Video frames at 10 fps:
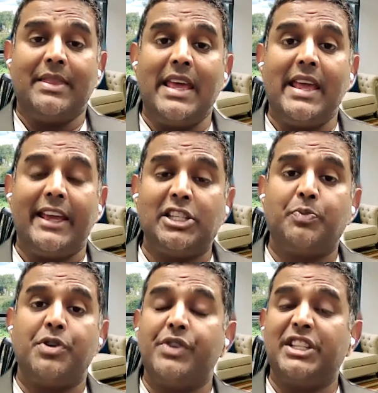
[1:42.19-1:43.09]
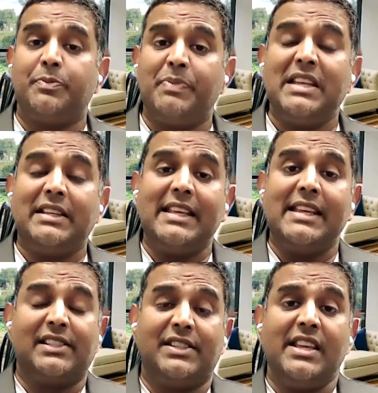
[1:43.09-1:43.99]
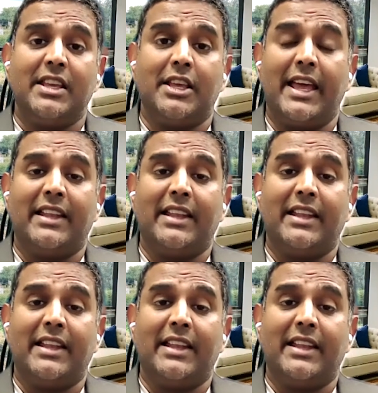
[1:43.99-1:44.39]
they experienced PTSD.